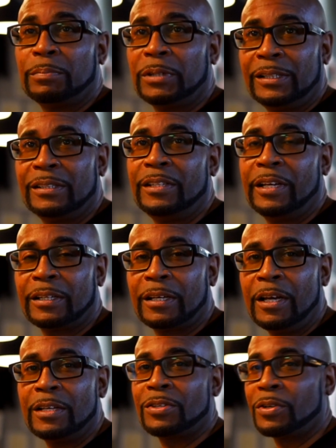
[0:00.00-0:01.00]
place tick.
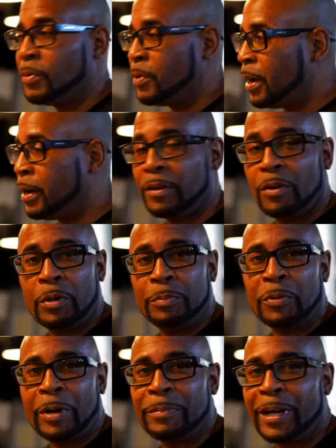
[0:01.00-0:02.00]
So we'll
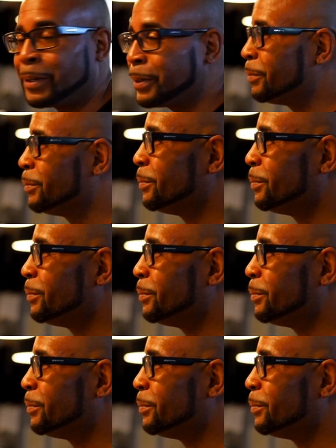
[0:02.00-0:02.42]
be right back.